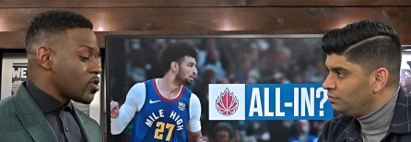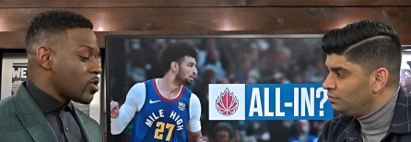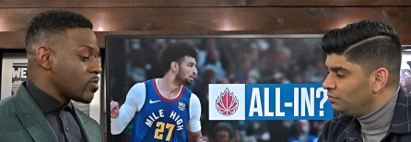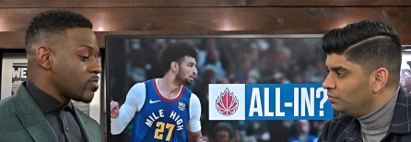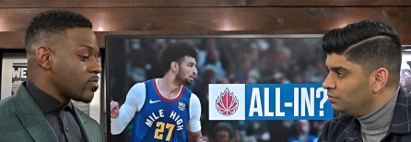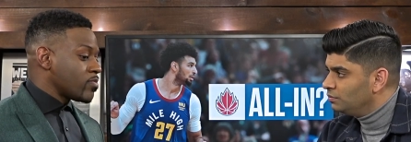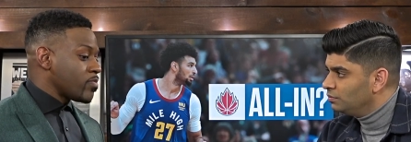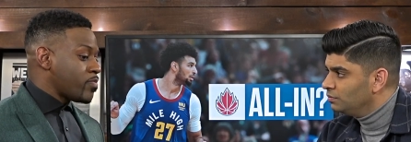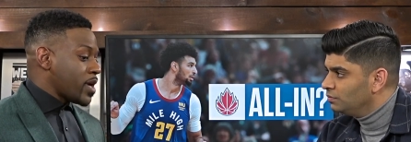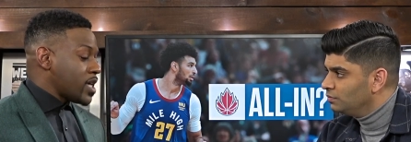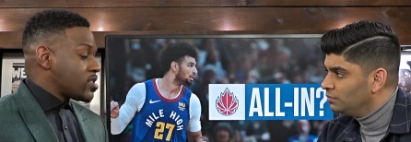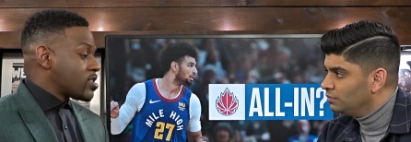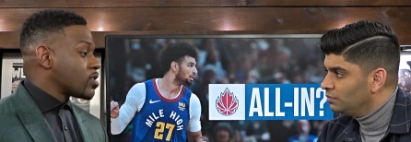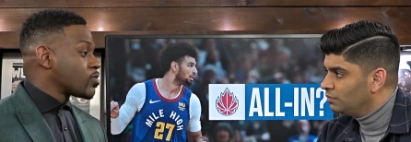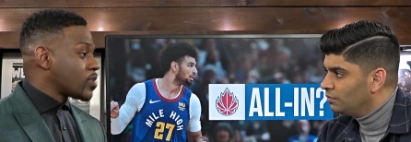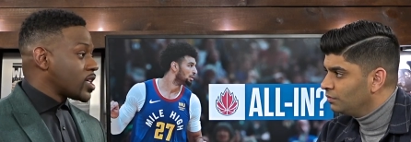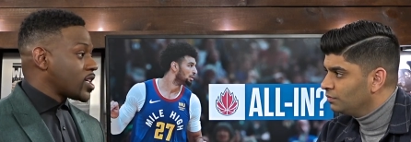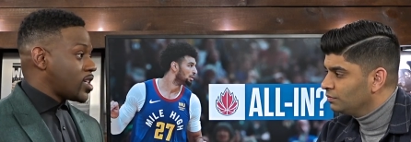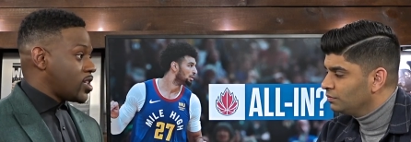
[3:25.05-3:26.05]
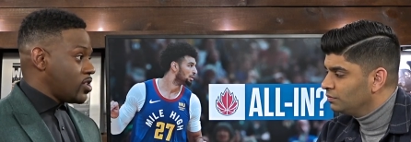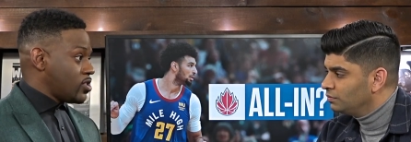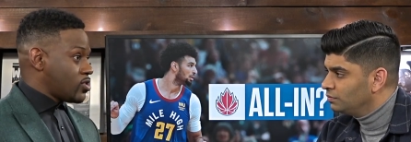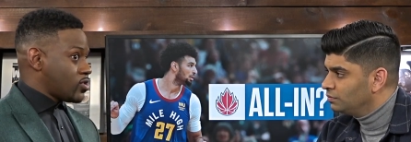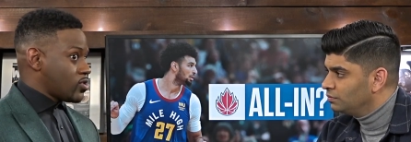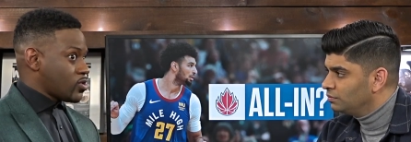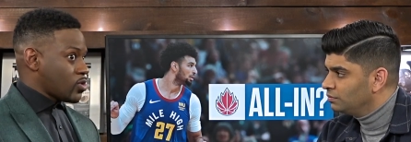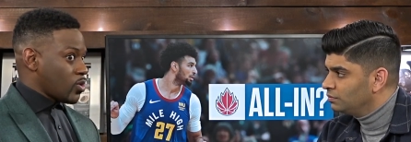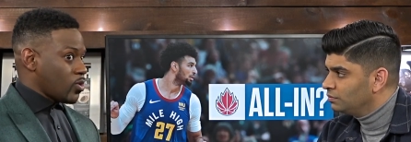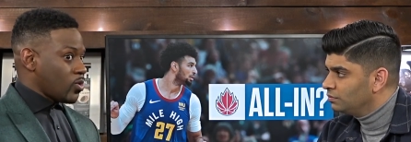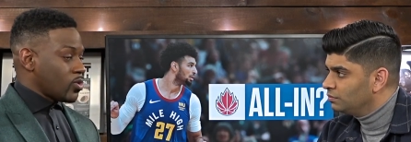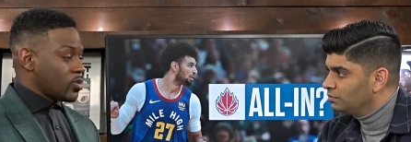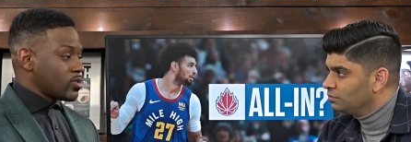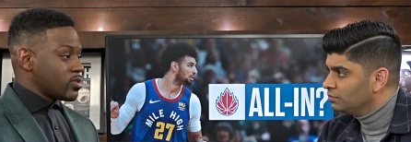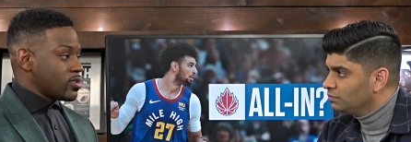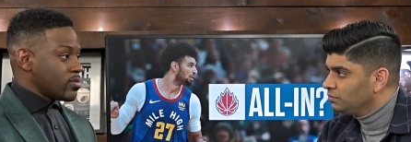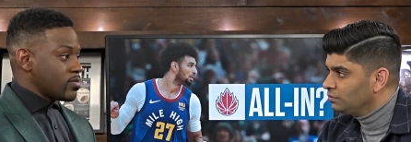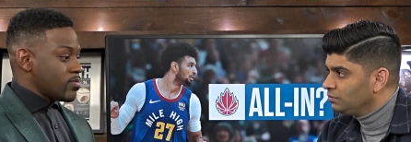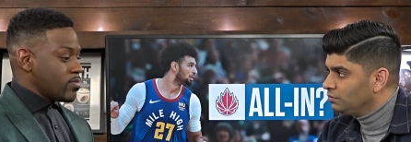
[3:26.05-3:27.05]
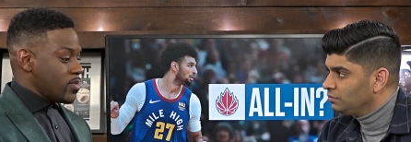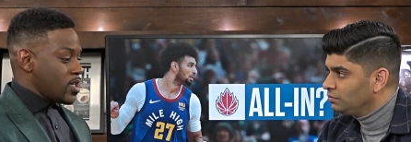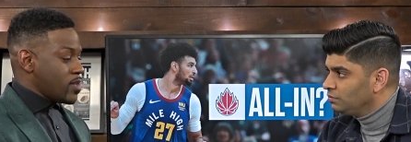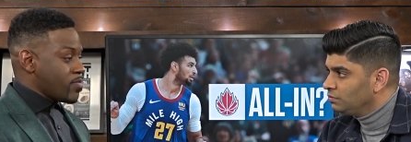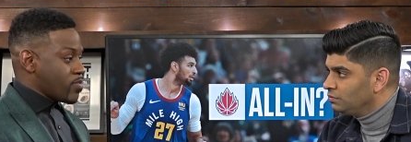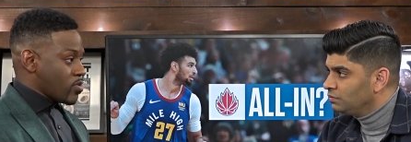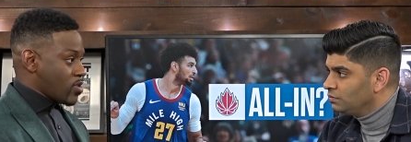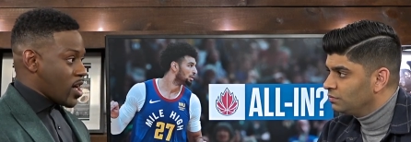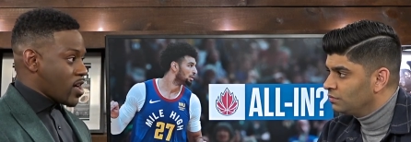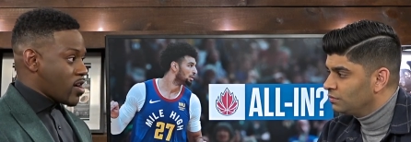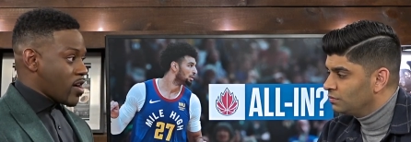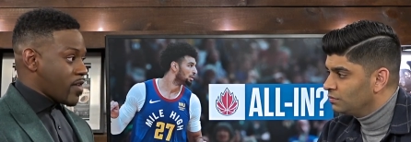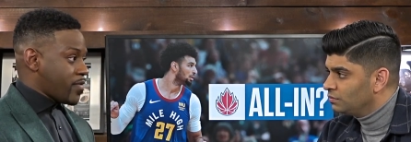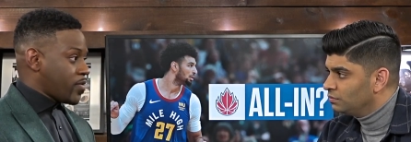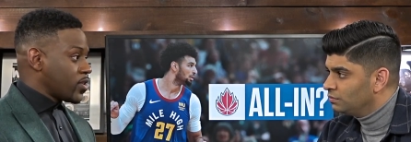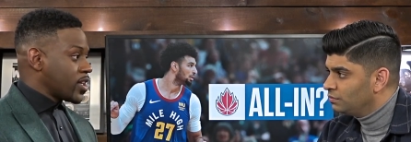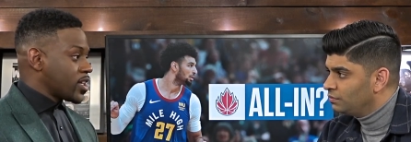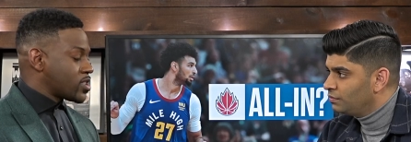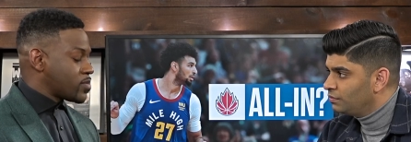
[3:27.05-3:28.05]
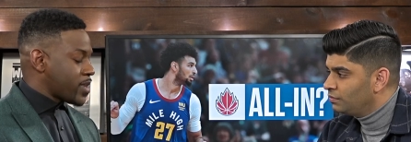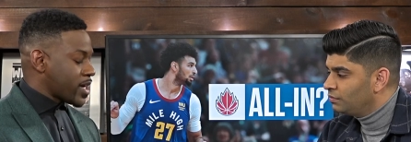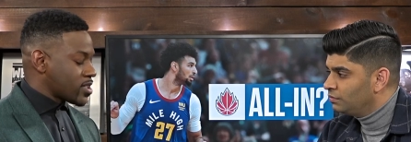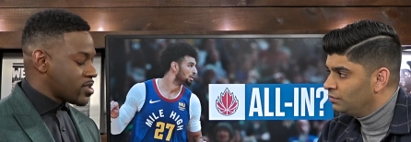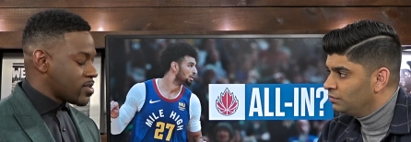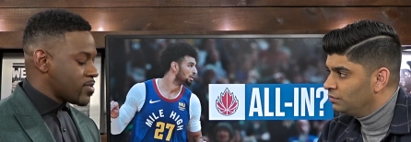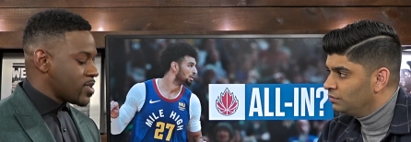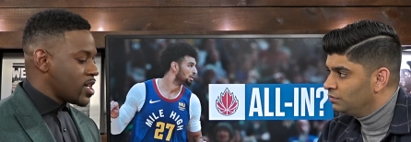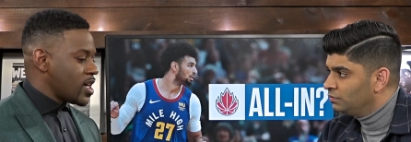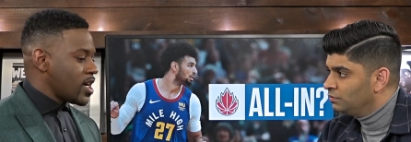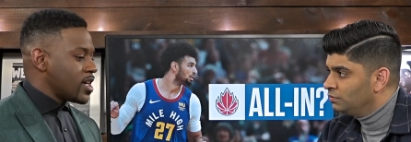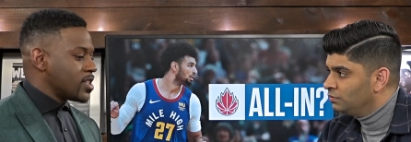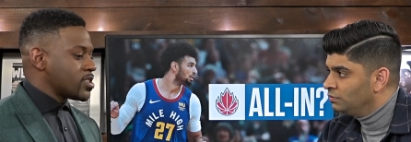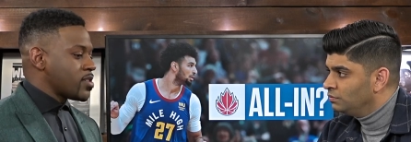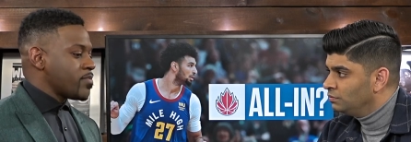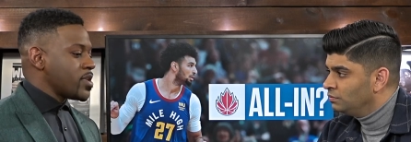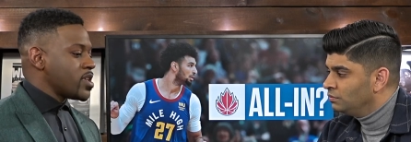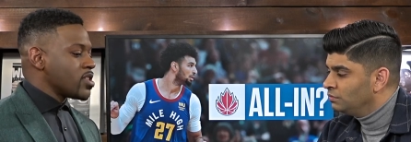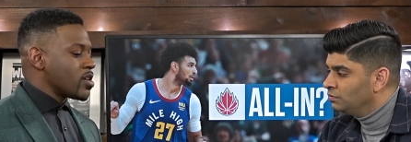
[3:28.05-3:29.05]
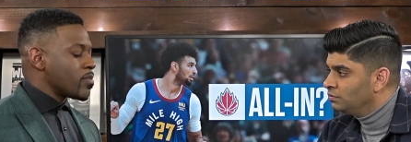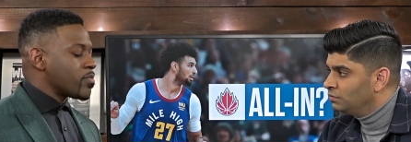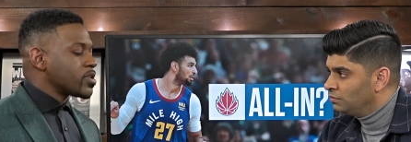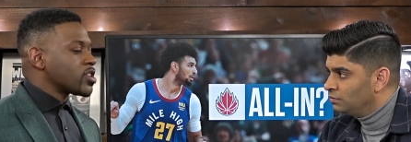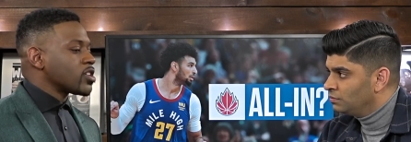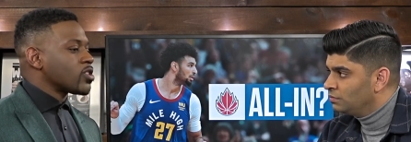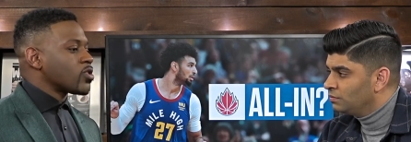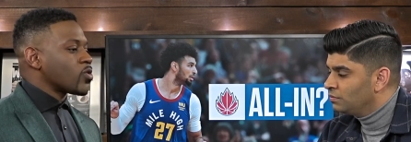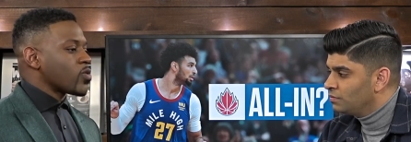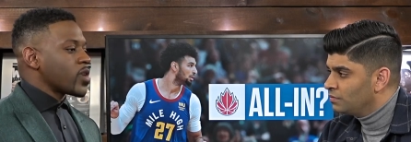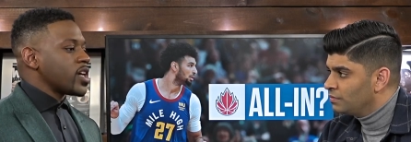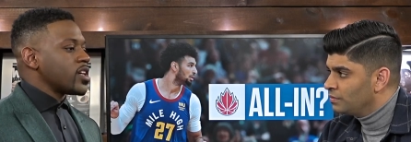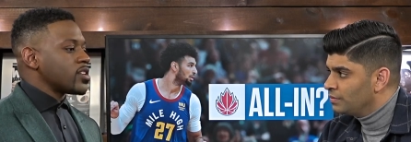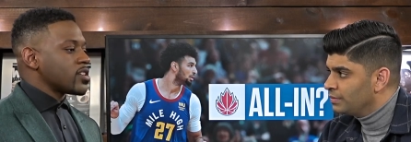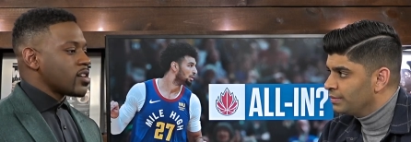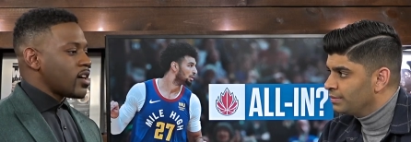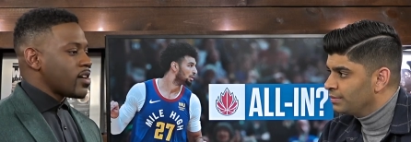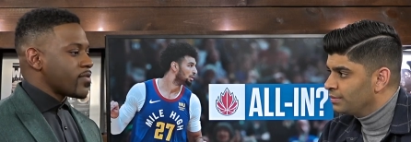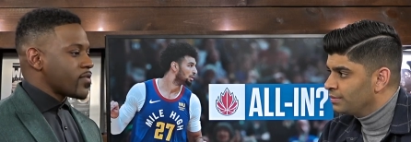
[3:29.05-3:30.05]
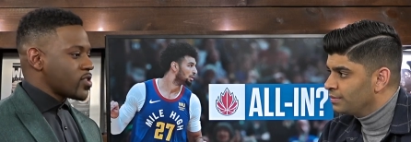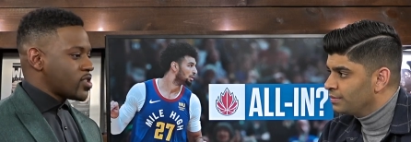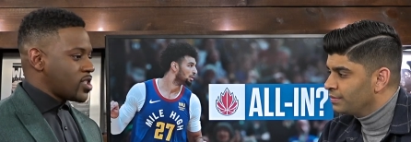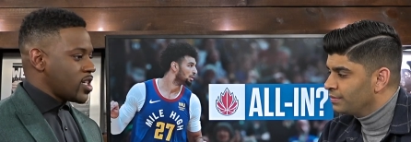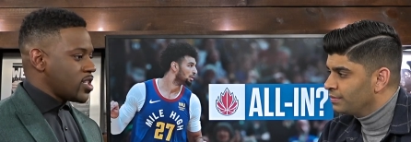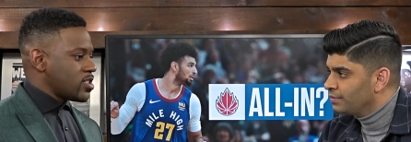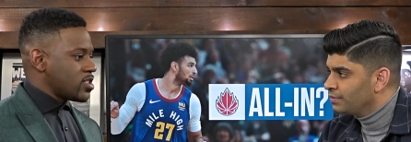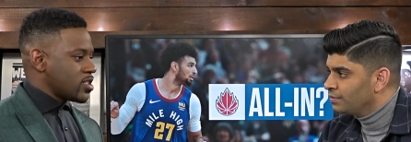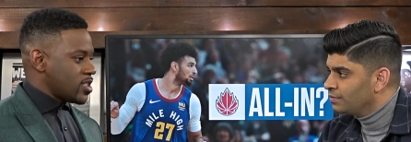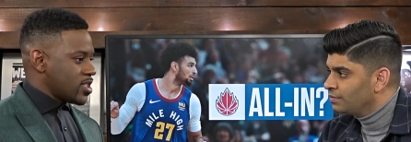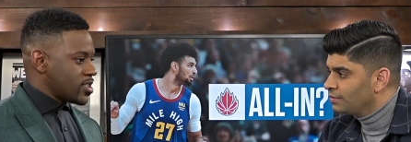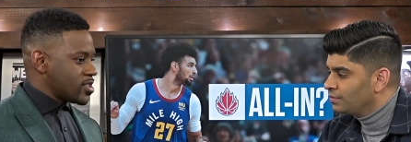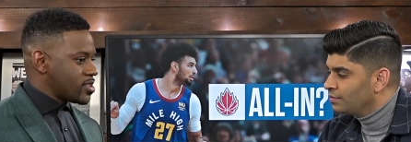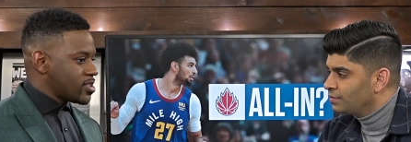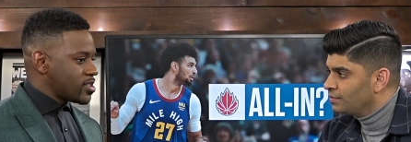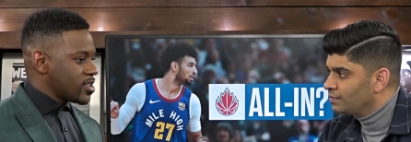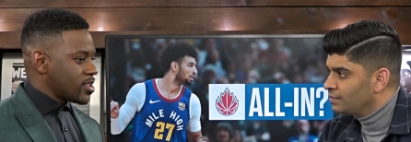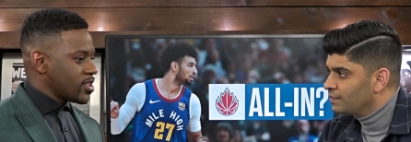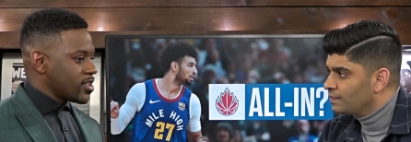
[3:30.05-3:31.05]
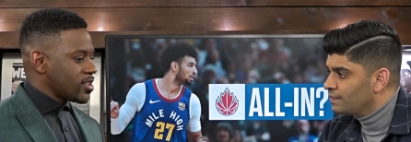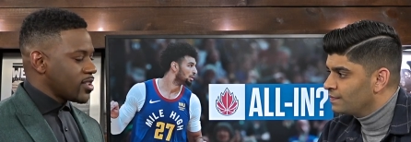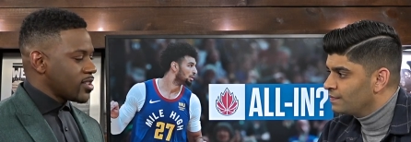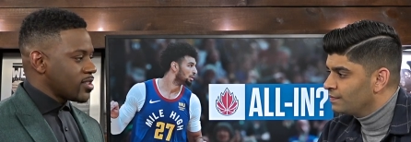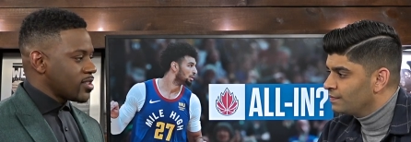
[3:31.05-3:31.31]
Speaker 1: So based on what he's told me prior, I fully expect him to be there. But the great conversation is